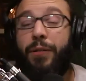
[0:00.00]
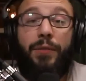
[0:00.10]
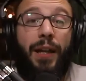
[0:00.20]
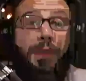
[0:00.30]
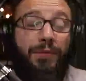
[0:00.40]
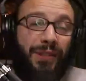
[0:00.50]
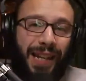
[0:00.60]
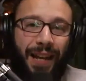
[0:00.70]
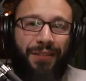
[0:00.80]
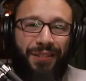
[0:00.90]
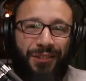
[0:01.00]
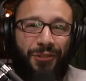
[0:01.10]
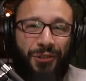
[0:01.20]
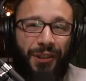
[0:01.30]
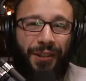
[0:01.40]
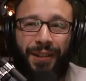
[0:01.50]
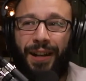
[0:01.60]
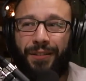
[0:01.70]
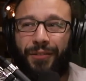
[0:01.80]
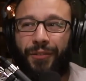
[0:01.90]
And castles usually look
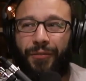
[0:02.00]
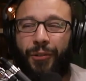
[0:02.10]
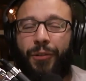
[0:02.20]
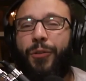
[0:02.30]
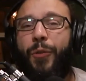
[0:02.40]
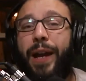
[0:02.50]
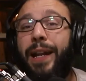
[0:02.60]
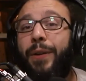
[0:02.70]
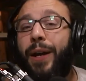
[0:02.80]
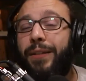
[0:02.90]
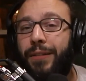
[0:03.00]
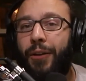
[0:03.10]
nicer from further away anyway. So